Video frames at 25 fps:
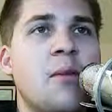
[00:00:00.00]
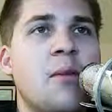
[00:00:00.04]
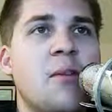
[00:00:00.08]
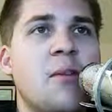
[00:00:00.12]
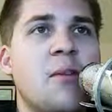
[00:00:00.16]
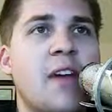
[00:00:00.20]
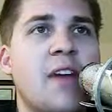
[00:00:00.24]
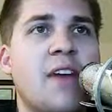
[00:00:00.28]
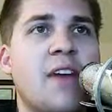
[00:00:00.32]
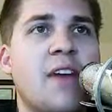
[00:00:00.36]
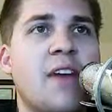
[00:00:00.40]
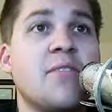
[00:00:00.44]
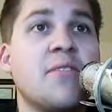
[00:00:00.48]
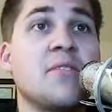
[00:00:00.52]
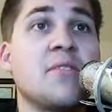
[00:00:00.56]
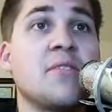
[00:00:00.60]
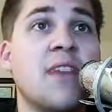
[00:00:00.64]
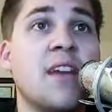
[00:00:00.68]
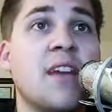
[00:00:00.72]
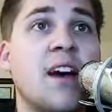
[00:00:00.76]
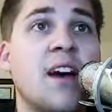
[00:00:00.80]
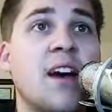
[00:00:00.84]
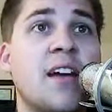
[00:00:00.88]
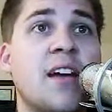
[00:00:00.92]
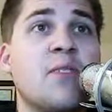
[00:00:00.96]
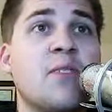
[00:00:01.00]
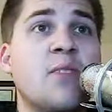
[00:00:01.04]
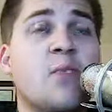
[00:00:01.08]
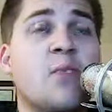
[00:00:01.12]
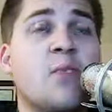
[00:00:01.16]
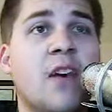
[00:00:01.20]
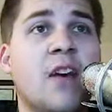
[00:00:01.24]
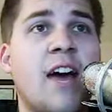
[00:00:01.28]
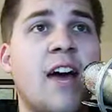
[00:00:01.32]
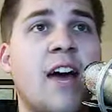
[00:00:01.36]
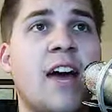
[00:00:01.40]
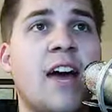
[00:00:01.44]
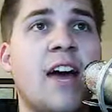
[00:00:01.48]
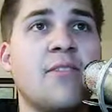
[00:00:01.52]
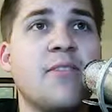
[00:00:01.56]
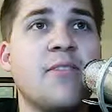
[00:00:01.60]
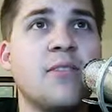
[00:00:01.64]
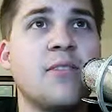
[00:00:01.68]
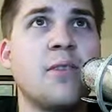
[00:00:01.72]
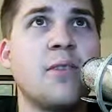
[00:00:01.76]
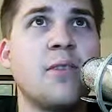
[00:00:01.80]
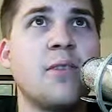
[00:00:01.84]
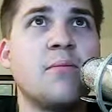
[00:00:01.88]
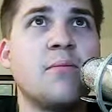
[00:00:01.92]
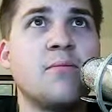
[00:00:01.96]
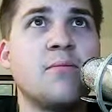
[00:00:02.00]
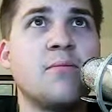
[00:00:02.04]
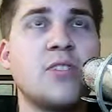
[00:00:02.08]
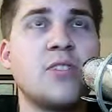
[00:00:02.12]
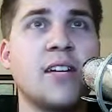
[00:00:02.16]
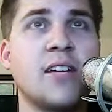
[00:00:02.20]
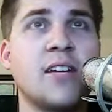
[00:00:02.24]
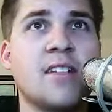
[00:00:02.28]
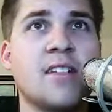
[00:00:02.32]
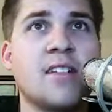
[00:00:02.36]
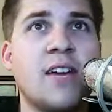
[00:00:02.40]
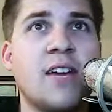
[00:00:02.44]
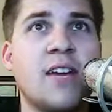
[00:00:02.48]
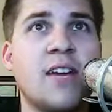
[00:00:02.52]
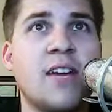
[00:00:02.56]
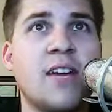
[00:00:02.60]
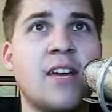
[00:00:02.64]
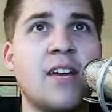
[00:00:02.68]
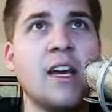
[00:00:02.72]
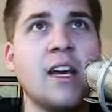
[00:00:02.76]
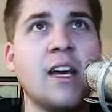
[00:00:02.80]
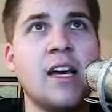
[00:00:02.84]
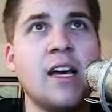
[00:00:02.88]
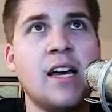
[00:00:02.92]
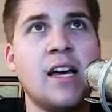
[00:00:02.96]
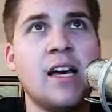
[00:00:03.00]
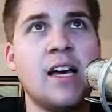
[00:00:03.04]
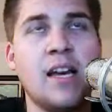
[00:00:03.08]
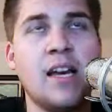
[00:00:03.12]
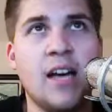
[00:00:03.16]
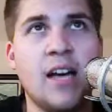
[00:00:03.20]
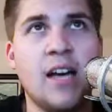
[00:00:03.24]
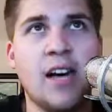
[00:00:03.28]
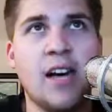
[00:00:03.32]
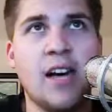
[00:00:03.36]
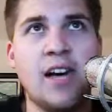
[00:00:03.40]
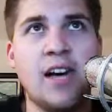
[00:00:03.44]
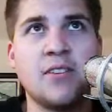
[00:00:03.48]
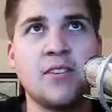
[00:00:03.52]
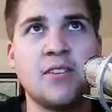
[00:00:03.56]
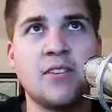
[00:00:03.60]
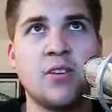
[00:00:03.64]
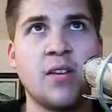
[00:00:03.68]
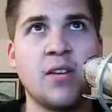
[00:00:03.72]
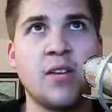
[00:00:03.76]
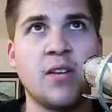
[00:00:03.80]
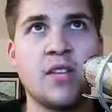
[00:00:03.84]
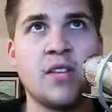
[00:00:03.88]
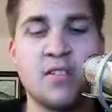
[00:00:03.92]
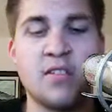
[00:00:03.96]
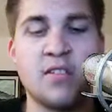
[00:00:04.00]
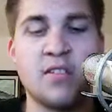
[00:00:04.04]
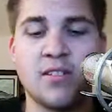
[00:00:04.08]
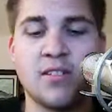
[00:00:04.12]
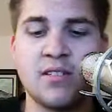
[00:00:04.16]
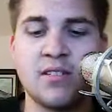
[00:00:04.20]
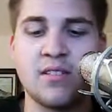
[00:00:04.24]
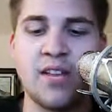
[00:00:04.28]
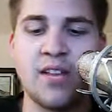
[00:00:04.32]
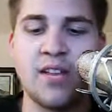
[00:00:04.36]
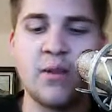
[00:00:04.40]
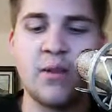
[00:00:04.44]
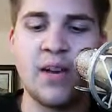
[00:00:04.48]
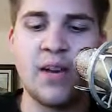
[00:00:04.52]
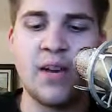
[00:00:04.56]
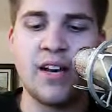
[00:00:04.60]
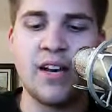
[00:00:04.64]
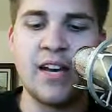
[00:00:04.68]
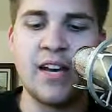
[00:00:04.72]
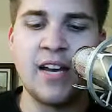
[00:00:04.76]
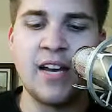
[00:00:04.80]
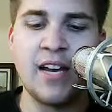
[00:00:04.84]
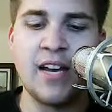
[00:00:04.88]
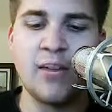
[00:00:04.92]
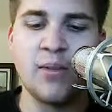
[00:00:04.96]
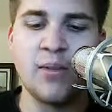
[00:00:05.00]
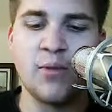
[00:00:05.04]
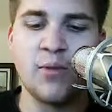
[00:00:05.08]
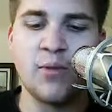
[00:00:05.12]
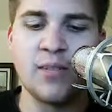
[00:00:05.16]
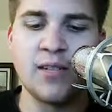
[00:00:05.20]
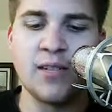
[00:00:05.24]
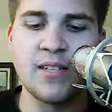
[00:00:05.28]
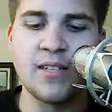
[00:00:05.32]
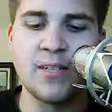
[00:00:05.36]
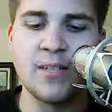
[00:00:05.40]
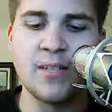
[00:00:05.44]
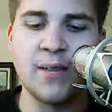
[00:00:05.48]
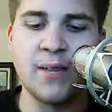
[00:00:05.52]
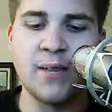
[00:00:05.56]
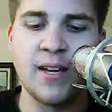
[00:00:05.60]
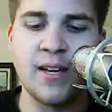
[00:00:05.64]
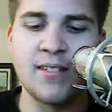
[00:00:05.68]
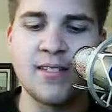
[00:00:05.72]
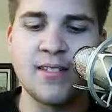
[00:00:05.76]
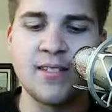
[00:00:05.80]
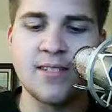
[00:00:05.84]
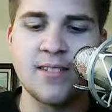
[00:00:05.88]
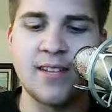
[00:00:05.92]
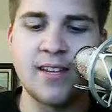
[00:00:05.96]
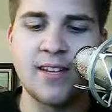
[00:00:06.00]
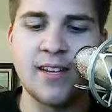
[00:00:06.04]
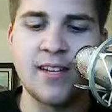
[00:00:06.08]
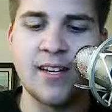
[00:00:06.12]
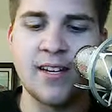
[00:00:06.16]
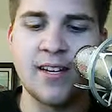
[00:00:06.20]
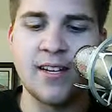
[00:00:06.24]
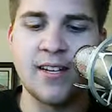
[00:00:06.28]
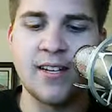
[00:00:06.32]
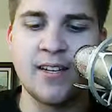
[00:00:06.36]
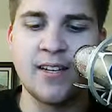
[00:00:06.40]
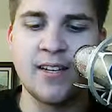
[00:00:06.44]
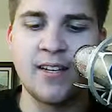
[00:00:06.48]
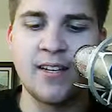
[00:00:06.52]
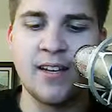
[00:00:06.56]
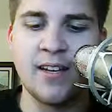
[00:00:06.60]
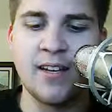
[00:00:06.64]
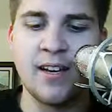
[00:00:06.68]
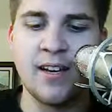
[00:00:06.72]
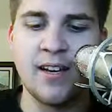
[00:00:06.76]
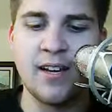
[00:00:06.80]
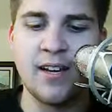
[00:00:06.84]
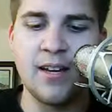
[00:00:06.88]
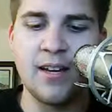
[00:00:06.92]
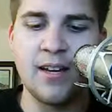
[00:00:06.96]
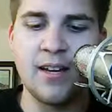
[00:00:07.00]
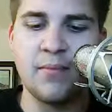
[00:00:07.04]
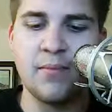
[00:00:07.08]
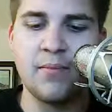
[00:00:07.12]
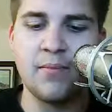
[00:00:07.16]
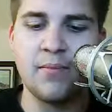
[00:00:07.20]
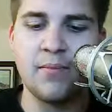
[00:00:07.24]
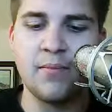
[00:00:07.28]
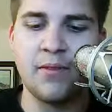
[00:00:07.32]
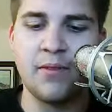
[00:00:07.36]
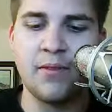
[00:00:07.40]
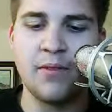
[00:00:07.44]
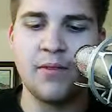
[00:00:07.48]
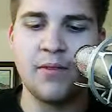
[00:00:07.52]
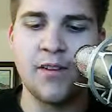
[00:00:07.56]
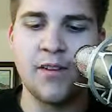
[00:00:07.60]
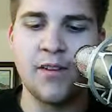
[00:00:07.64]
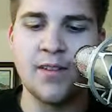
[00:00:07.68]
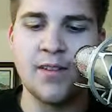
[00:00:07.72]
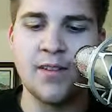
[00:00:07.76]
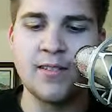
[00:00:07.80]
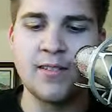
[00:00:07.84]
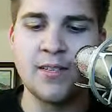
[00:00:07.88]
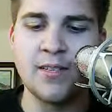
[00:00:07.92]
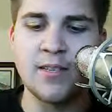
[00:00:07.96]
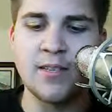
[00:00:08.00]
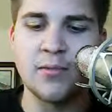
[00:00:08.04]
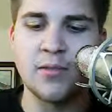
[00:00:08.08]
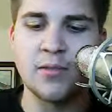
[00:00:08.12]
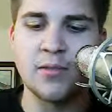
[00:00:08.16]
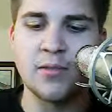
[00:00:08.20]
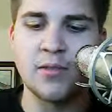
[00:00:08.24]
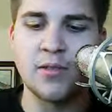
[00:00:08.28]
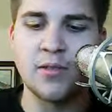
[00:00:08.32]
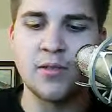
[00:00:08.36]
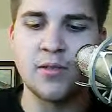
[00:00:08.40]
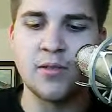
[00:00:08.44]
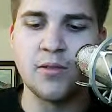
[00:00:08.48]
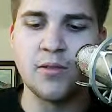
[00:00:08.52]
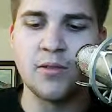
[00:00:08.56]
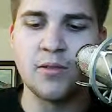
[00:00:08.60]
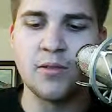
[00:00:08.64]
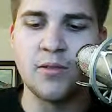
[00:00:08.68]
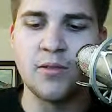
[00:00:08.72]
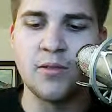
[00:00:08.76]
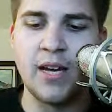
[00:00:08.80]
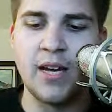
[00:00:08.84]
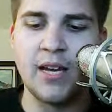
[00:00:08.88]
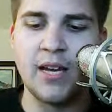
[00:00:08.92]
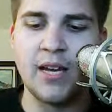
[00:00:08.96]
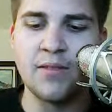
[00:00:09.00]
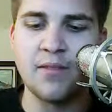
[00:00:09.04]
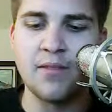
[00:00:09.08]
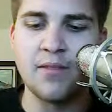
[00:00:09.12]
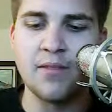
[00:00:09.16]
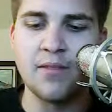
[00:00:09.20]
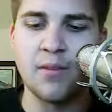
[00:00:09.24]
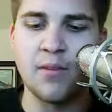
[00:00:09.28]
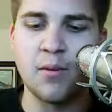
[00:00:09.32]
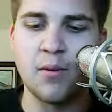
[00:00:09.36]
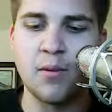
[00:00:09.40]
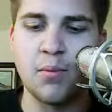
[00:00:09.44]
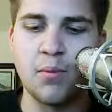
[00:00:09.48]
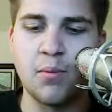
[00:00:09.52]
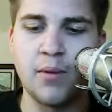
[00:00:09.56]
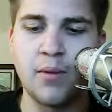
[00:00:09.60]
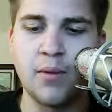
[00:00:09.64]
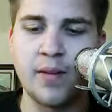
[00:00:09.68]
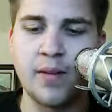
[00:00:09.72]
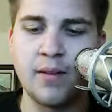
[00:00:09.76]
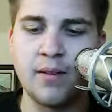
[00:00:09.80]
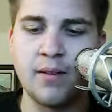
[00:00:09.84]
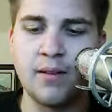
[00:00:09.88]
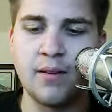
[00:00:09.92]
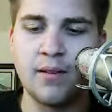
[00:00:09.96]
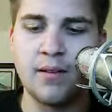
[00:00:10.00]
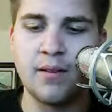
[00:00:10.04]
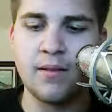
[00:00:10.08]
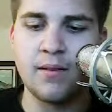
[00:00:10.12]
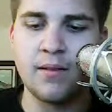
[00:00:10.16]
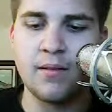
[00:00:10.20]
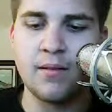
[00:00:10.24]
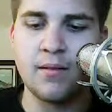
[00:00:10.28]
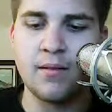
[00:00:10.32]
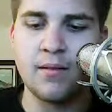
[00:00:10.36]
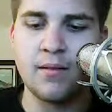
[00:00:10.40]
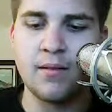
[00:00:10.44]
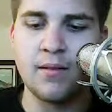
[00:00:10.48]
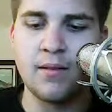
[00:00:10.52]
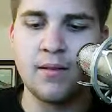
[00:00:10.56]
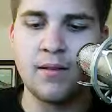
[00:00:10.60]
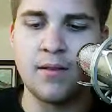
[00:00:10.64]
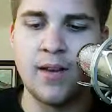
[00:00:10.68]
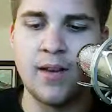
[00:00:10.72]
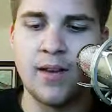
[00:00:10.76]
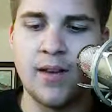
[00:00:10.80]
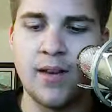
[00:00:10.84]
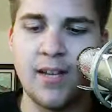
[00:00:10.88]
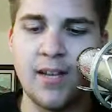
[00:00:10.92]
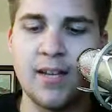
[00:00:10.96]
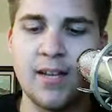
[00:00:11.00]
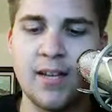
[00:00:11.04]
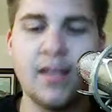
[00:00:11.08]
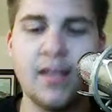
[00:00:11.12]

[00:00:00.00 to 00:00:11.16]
have a sine of 1/2. So checks out. So let's say we had a -1. Let's say we had sine of theta is equal to -0.9.